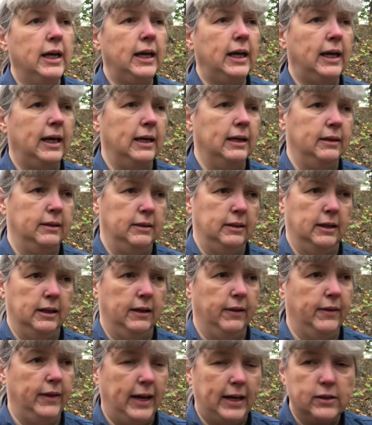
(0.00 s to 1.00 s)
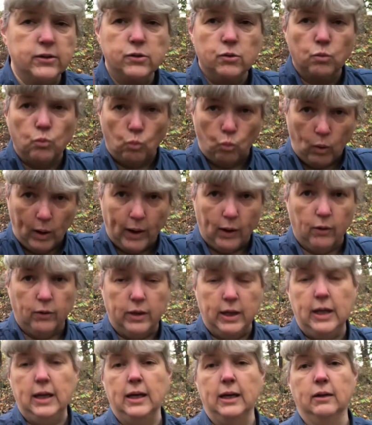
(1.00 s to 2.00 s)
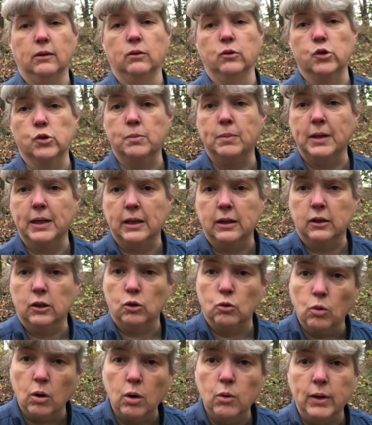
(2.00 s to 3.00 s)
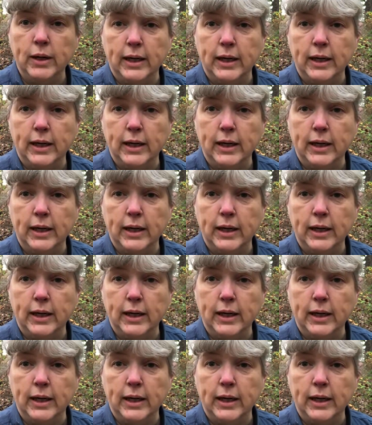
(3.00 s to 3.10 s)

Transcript: and that's where the antlers begin to grow